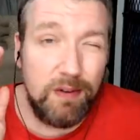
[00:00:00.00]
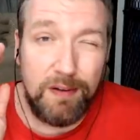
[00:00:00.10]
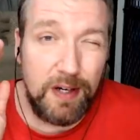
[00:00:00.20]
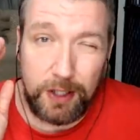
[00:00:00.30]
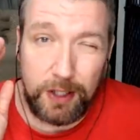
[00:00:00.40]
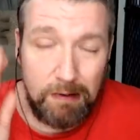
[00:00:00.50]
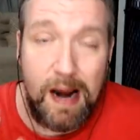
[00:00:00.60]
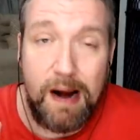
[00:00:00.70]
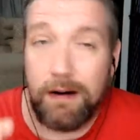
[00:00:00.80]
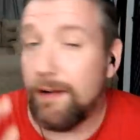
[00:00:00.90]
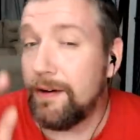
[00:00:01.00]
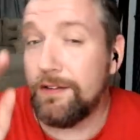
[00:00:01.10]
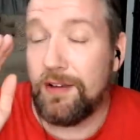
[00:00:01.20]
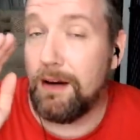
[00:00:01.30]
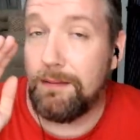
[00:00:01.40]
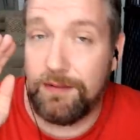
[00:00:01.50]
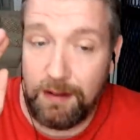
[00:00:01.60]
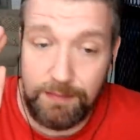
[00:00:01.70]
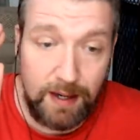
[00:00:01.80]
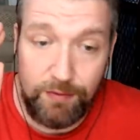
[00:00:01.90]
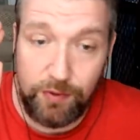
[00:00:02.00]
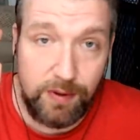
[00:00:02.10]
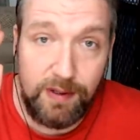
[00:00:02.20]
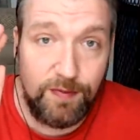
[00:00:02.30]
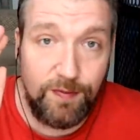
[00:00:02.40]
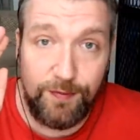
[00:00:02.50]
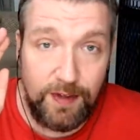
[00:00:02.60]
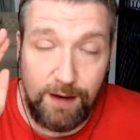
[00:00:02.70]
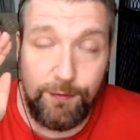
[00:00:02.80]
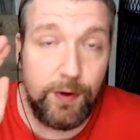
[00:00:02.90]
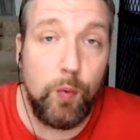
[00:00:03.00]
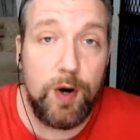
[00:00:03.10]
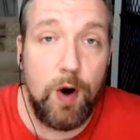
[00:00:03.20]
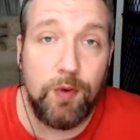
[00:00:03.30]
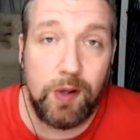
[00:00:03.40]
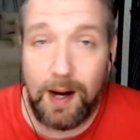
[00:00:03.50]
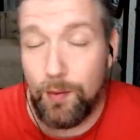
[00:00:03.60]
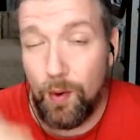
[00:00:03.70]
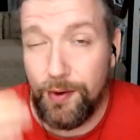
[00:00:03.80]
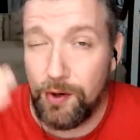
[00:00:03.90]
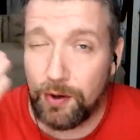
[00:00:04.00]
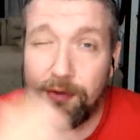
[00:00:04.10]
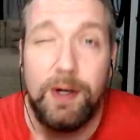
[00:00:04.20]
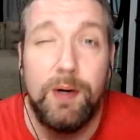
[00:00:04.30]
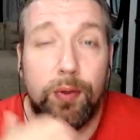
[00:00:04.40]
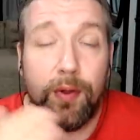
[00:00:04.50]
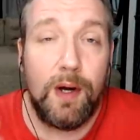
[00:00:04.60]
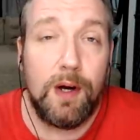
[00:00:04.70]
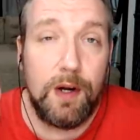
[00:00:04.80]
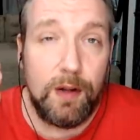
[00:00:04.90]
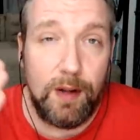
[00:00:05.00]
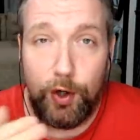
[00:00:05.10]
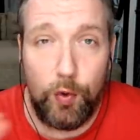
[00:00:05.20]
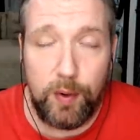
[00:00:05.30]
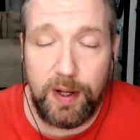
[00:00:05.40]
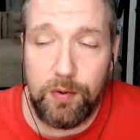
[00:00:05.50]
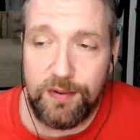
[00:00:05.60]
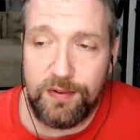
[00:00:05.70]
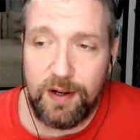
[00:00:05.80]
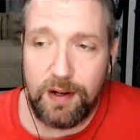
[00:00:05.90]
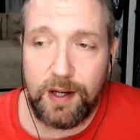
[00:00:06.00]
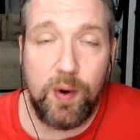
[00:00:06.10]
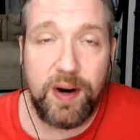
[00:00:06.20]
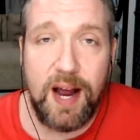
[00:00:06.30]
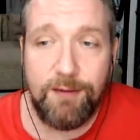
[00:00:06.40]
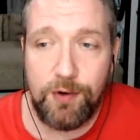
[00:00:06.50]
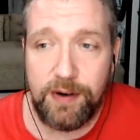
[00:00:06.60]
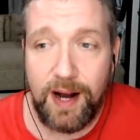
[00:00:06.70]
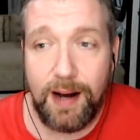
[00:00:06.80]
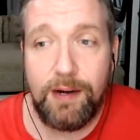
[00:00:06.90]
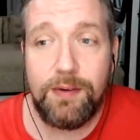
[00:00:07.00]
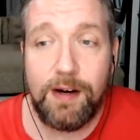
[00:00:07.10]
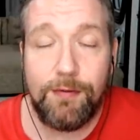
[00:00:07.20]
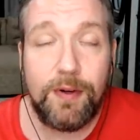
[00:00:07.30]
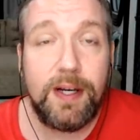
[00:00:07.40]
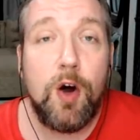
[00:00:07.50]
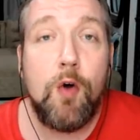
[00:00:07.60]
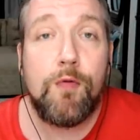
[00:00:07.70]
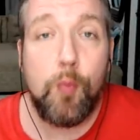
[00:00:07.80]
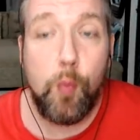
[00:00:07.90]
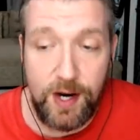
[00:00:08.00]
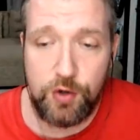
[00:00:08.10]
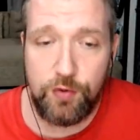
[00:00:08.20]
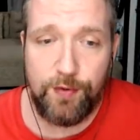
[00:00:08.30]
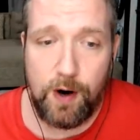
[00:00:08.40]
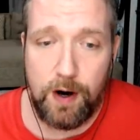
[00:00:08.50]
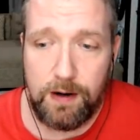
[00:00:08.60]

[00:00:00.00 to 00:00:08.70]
lived in a gray area. There's times, sometimes where he's definitely went over the line. Whether you agreed with, like who he was uh, going after or not, he would definitely go way too far.